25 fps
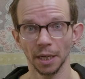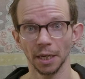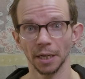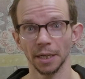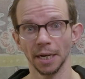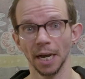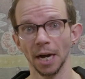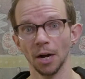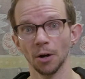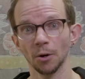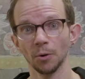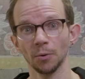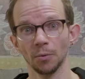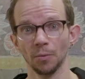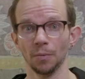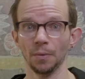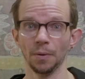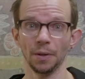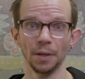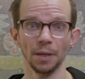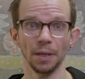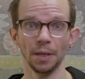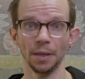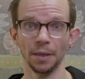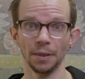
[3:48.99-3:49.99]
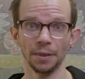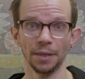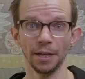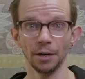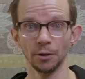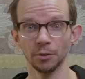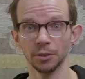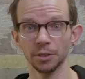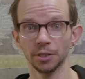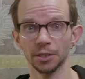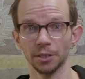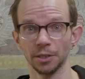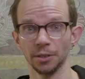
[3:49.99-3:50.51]
Now, there
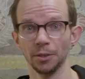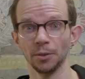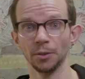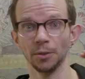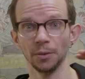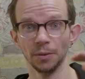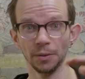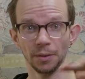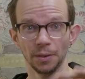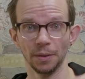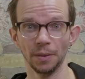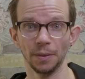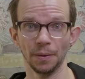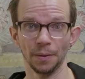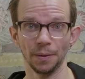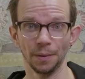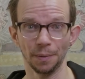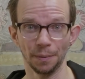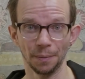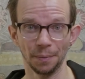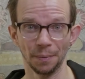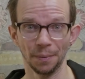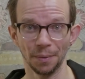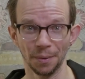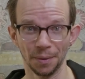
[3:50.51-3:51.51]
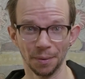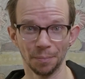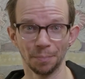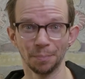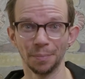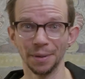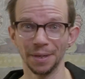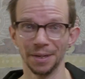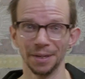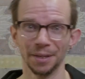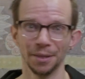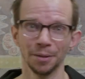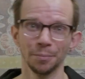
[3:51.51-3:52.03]
is still the
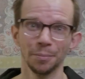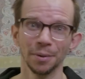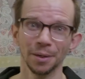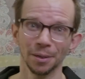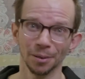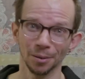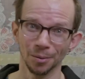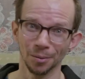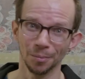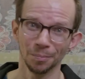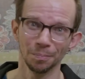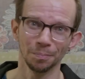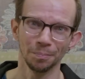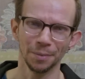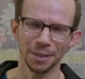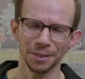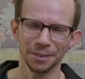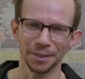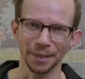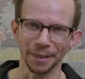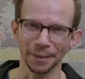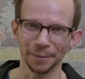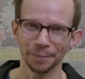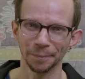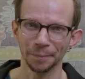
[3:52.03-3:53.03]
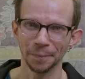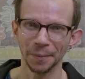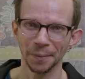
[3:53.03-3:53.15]
bit in the middle missing.